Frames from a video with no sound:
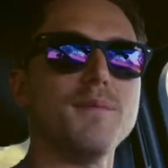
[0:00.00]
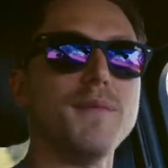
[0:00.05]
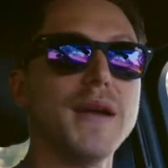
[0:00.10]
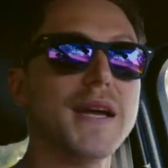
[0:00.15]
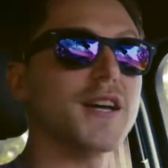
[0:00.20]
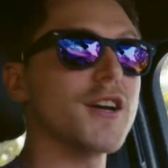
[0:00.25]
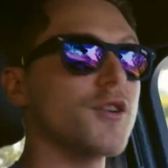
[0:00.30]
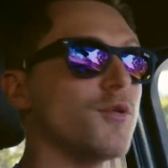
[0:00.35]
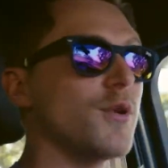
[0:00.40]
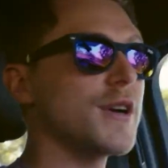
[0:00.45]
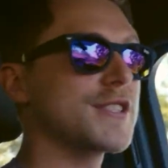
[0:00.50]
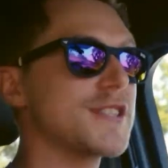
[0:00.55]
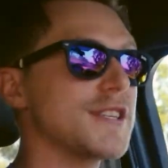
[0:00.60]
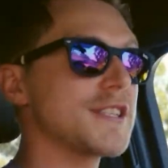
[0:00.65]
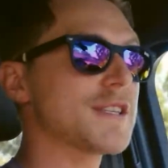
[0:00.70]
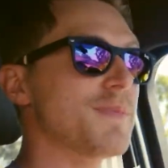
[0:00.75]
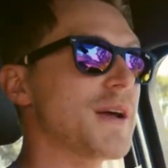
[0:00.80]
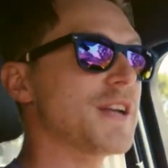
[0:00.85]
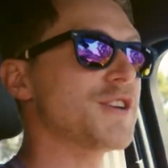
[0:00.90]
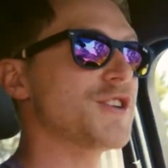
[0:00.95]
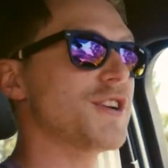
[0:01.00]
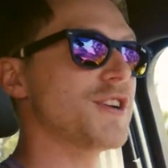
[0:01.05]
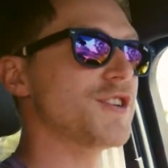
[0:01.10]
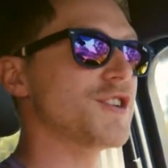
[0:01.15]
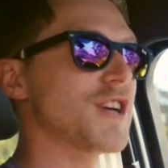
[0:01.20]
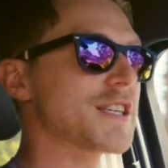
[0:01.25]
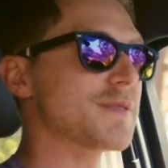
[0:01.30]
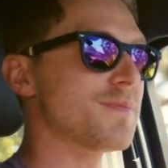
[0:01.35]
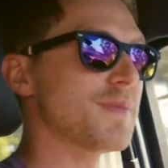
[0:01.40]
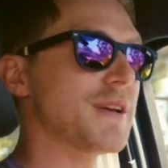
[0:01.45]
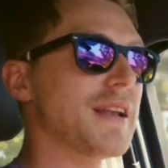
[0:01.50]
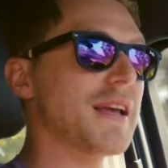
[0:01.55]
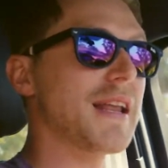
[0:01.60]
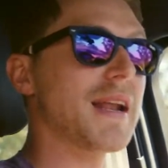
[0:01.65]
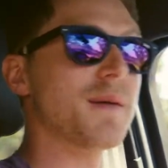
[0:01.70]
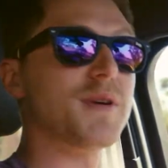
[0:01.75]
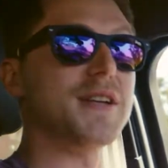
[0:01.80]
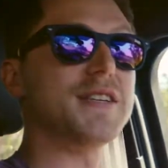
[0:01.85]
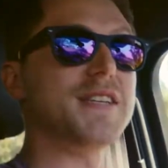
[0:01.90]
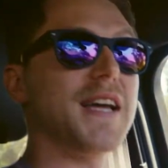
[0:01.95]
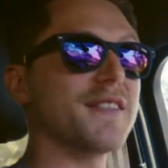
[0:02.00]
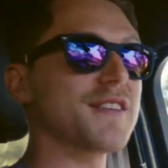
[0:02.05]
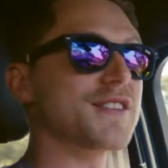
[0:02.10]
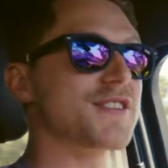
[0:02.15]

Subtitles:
make a quick suspension adjustment, and I'm going to take